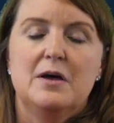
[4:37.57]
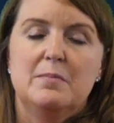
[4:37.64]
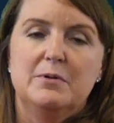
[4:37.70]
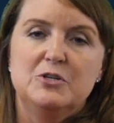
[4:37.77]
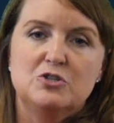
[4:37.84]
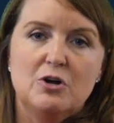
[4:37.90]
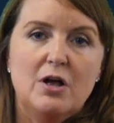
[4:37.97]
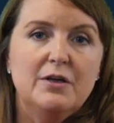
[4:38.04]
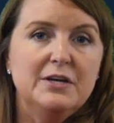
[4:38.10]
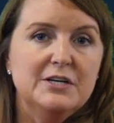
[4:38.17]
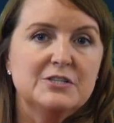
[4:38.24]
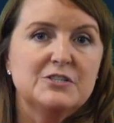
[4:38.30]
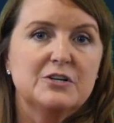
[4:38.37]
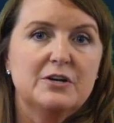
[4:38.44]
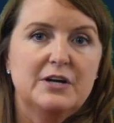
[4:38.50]
But drawing
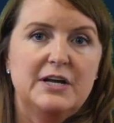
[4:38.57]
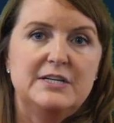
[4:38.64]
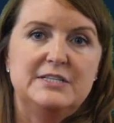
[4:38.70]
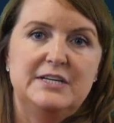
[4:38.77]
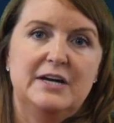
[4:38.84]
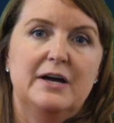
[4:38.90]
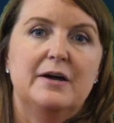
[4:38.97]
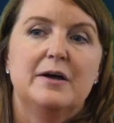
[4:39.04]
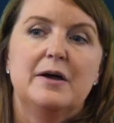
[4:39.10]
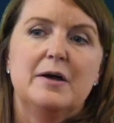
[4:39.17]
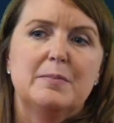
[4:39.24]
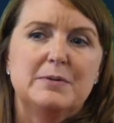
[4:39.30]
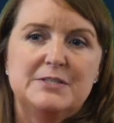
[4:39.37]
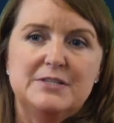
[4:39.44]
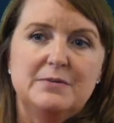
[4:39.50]
is a good idea,
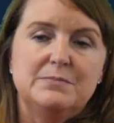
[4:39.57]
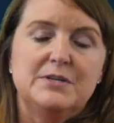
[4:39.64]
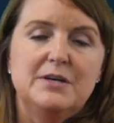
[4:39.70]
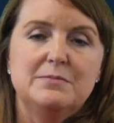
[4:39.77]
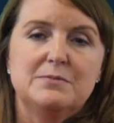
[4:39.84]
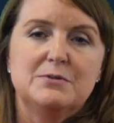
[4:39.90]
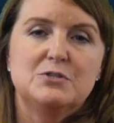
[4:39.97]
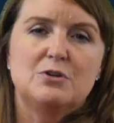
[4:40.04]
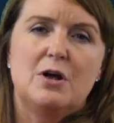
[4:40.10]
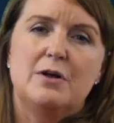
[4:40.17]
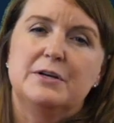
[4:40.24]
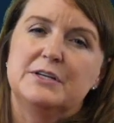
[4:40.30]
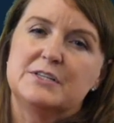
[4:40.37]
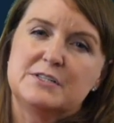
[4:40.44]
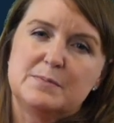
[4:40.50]
but sometimes with
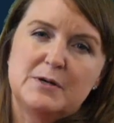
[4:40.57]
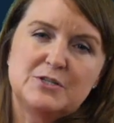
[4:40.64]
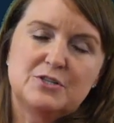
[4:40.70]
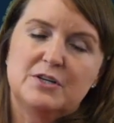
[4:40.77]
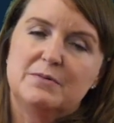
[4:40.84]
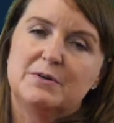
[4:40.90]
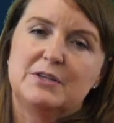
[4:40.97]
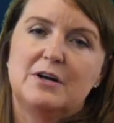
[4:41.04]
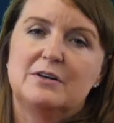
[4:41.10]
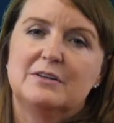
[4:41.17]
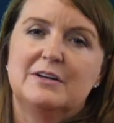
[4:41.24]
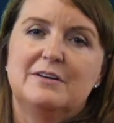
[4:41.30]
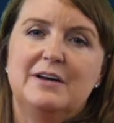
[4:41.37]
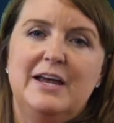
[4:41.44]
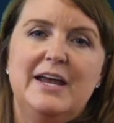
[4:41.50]
drawing, especially with our
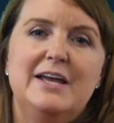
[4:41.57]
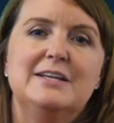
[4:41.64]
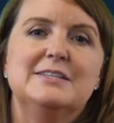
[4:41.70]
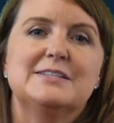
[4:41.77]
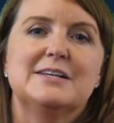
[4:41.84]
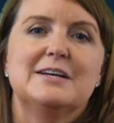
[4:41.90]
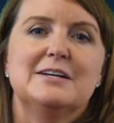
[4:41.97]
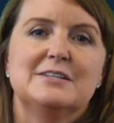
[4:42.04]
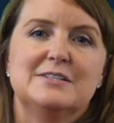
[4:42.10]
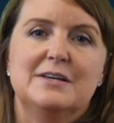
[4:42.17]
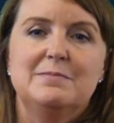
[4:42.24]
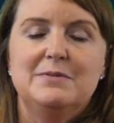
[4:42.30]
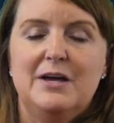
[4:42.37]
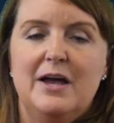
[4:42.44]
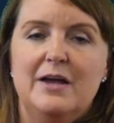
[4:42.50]
little hands,
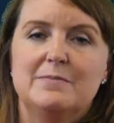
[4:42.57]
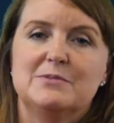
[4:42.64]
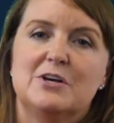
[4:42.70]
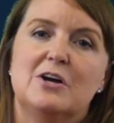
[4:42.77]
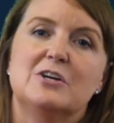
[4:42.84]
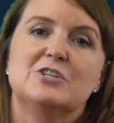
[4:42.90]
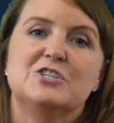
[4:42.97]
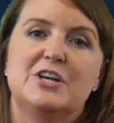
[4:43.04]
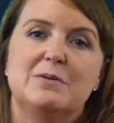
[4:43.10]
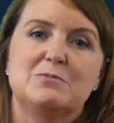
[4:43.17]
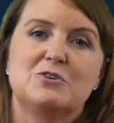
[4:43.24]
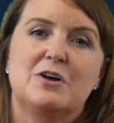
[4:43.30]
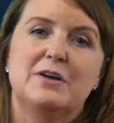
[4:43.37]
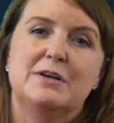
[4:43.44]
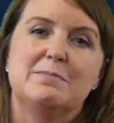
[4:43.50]
sometimes our shape
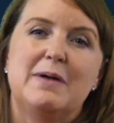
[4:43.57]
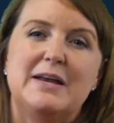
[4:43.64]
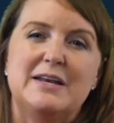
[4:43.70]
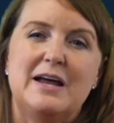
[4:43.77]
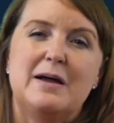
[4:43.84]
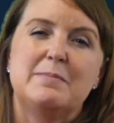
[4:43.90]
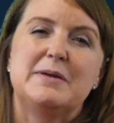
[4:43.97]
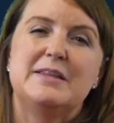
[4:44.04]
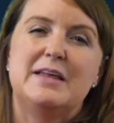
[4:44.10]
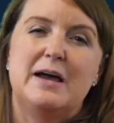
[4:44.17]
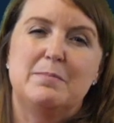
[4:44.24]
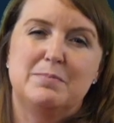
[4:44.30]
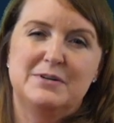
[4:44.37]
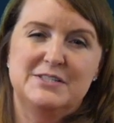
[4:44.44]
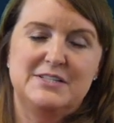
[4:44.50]
drawing might not be
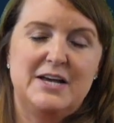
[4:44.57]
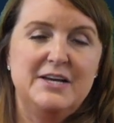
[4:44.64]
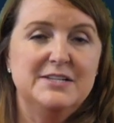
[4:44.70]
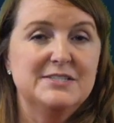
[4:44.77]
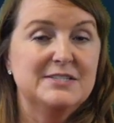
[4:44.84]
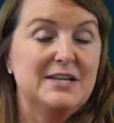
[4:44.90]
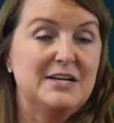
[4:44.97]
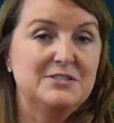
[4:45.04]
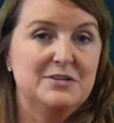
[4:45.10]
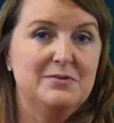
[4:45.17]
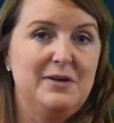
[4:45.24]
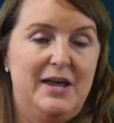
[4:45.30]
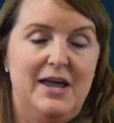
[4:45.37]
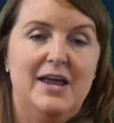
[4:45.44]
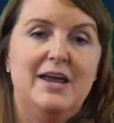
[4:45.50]
that precise. That's
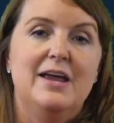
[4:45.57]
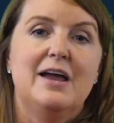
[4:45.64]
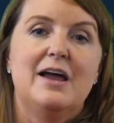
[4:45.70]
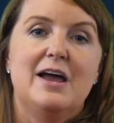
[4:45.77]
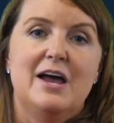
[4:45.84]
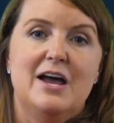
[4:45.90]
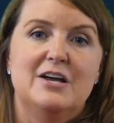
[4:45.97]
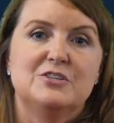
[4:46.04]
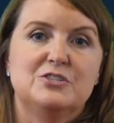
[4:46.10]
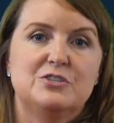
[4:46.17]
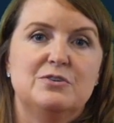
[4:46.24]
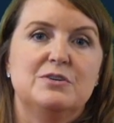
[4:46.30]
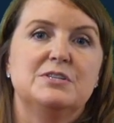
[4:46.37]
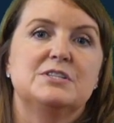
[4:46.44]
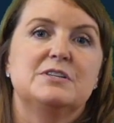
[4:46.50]
okay. As
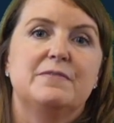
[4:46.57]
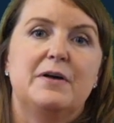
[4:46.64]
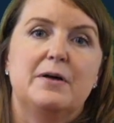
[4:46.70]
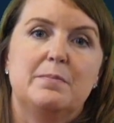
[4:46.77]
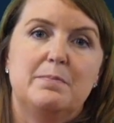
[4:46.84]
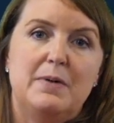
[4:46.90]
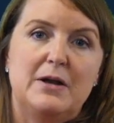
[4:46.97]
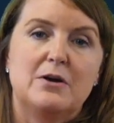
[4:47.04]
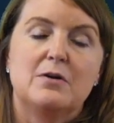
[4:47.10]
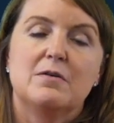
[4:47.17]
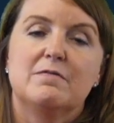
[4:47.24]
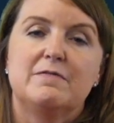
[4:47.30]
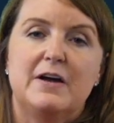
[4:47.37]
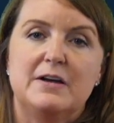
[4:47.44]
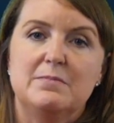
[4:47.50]
students develop
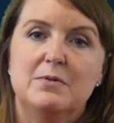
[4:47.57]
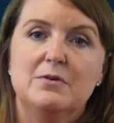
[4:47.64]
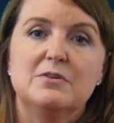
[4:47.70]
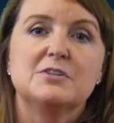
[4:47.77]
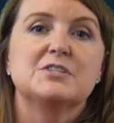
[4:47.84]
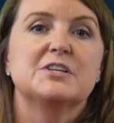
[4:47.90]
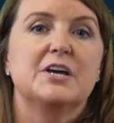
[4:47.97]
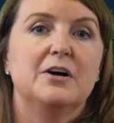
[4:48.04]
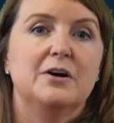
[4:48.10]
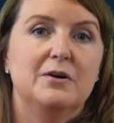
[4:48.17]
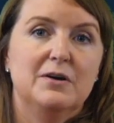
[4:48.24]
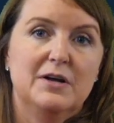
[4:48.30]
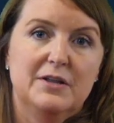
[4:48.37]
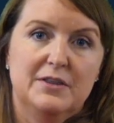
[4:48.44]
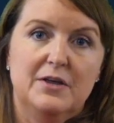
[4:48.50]
better fine motor
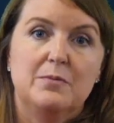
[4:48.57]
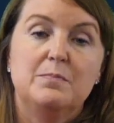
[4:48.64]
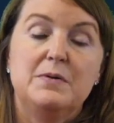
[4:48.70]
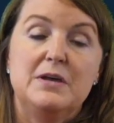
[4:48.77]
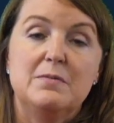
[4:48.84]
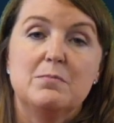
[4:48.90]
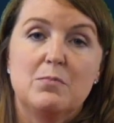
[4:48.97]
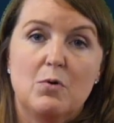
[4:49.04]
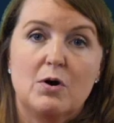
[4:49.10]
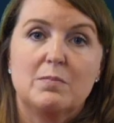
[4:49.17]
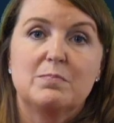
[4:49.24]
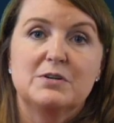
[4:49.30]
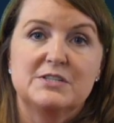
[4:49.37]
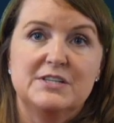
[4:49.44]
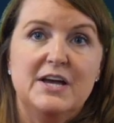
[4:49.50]
skill, they'll be more
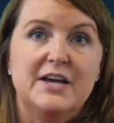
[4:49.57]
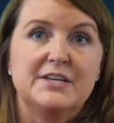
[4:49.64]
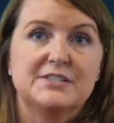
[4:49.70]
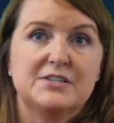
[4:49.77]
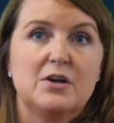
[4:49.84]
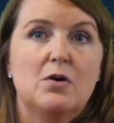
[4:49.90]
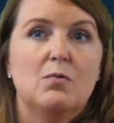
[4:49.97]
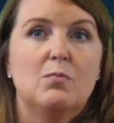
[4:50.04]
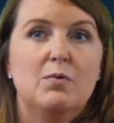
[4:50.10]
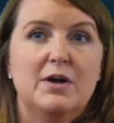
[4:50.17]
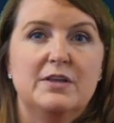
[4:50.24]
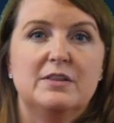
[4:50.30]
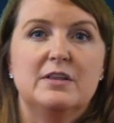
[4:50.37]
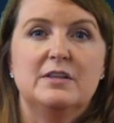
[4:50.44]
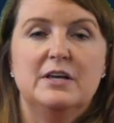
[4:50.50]
precise
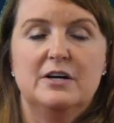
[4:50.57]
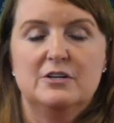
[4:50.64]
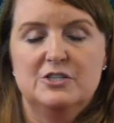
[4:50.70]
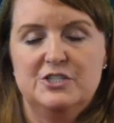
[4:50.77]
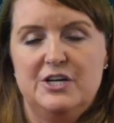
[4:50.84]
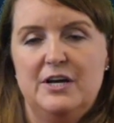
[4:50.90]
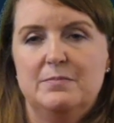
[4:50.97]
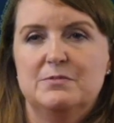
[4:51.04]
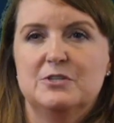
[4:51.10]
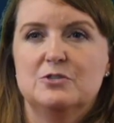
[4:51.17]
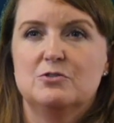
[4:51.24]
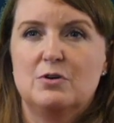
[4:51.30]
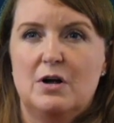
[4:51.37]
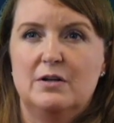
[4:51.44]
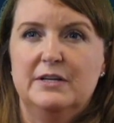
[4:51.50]
with their shape
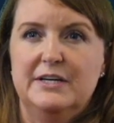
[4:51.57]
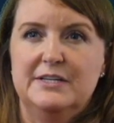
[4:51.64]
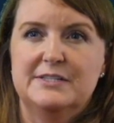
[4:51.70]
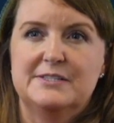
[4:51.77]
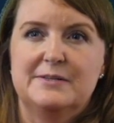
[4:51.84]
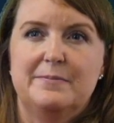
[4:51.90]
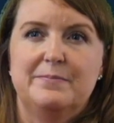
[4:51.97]
drawings.